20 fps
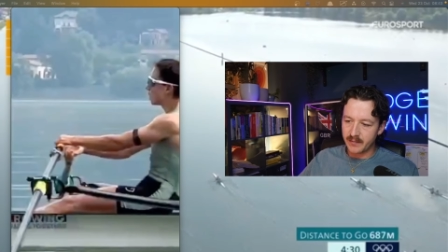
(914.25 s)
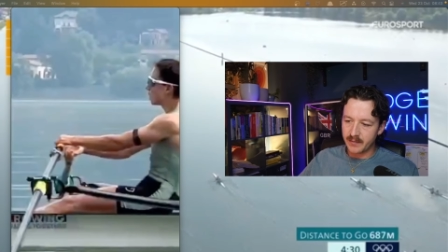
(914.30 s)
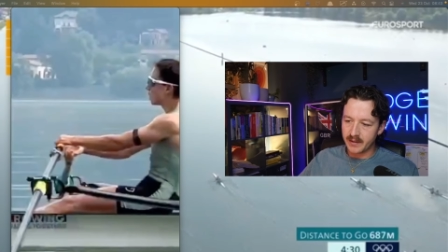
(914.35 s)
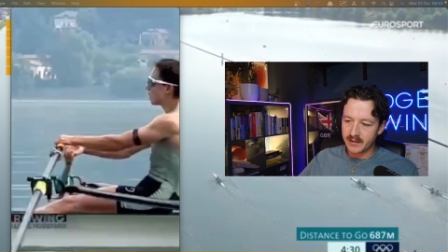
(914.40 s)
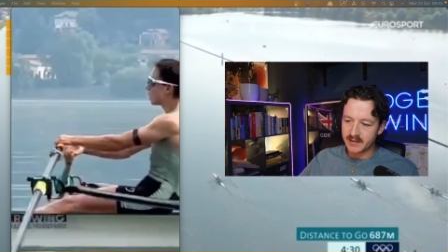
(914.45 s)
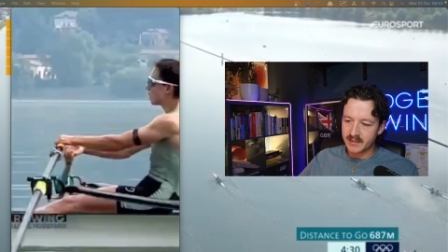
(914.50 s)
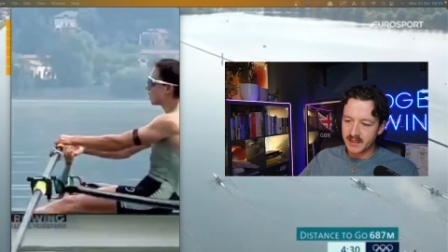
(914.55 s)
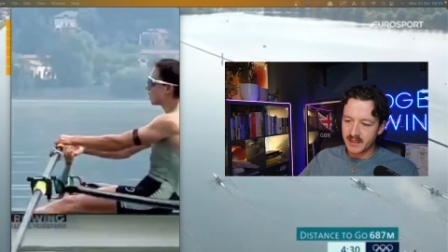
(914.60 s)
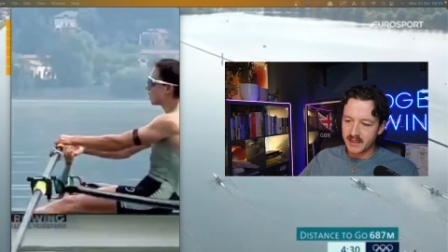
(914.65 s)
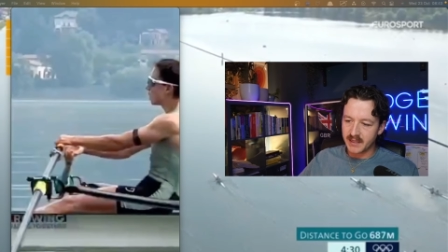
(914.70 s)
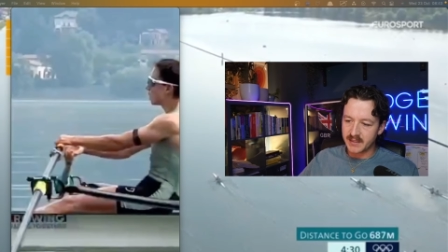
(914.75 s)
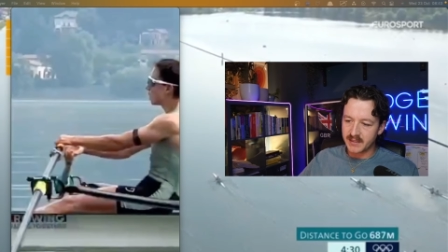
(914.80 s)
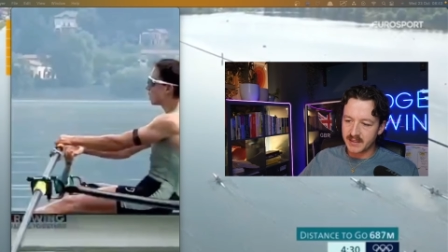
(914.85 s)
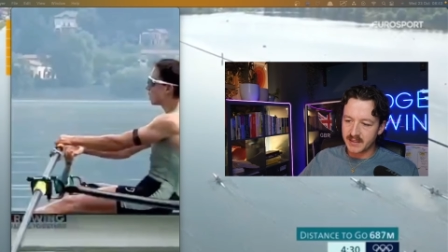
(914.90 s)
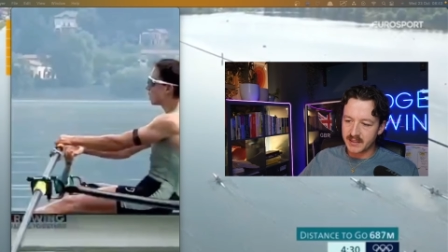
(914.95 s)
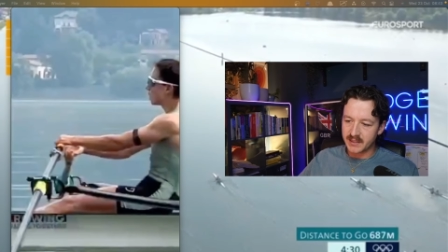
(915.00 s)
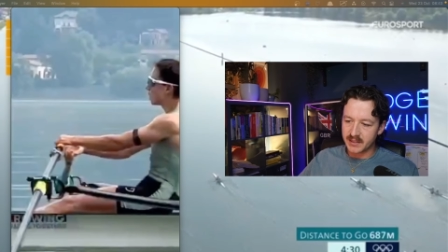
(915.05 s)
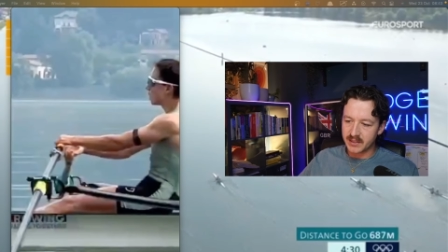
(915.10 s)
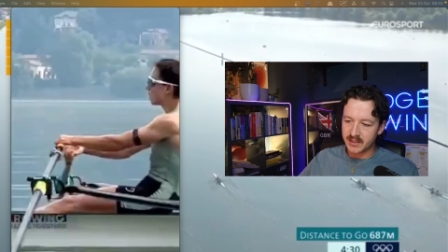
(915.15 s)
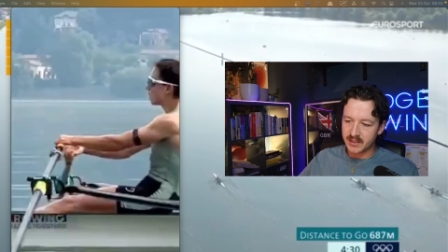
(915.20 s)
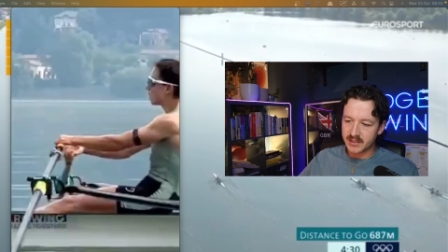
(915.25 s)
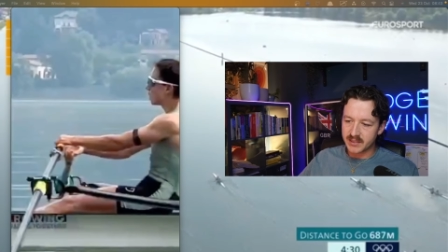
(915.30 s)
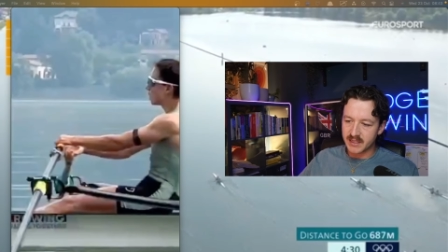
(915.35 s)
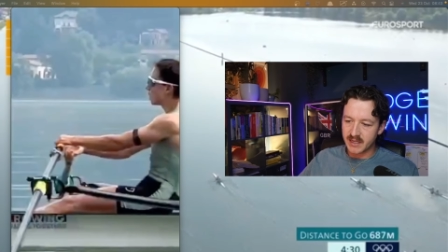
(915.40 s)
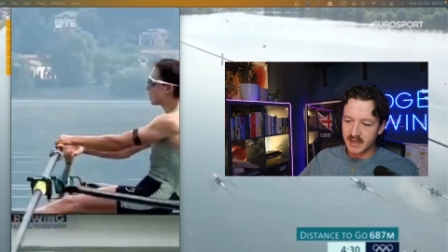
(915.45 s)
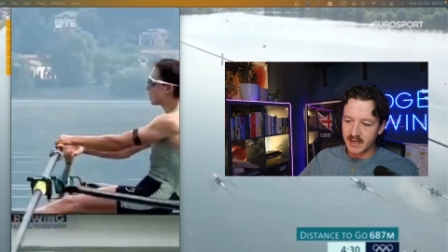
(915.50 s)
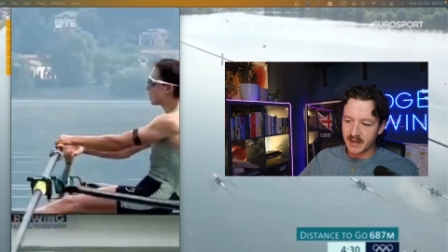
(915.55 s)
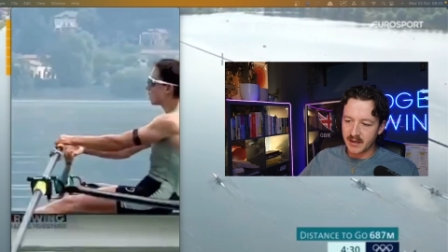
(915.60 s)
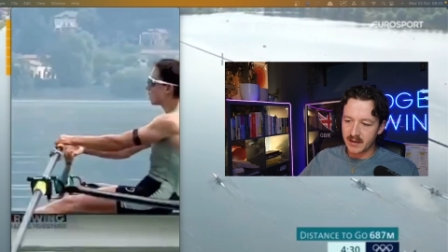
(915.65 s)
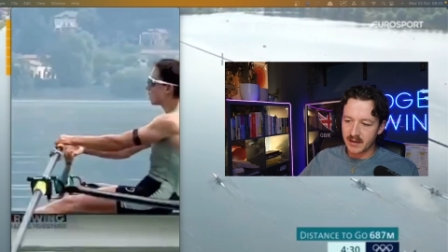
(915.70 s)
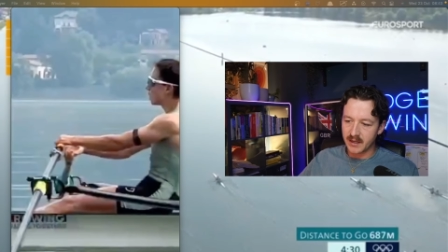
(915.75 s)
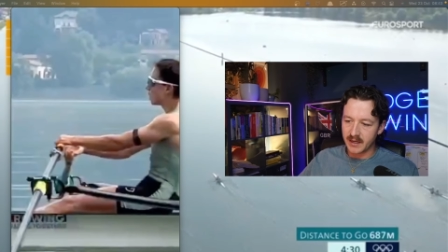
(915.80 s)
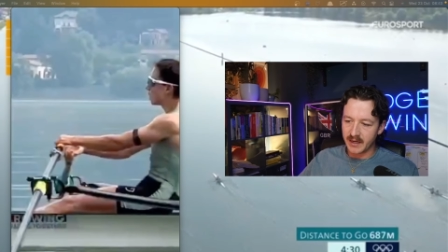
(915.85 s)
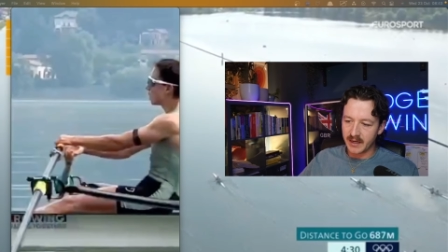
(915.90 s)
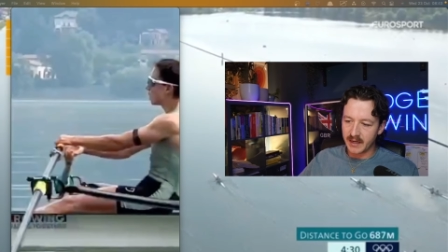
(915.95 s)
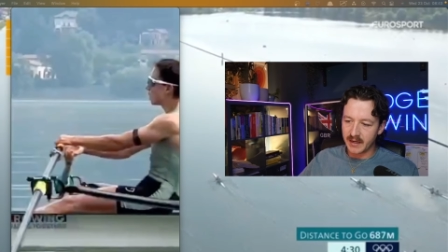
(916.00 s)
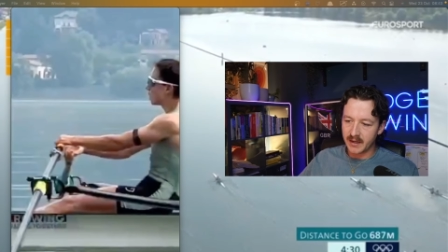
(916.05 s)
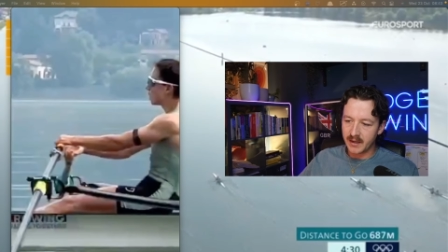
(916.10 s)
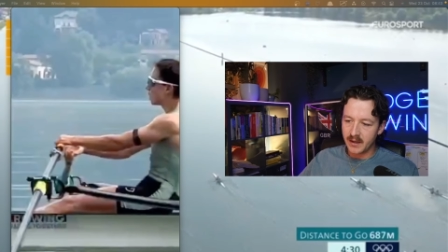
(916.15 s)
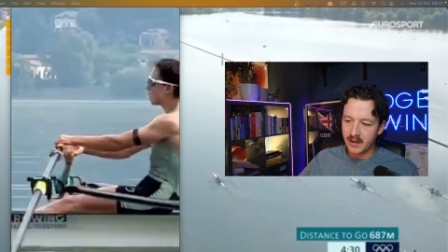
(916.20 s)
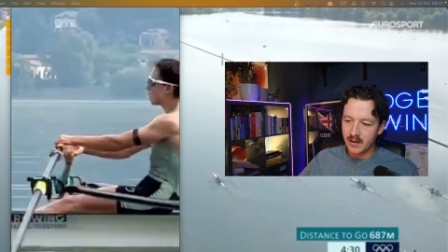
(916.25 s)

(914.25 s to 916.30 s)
it's easy to just think like,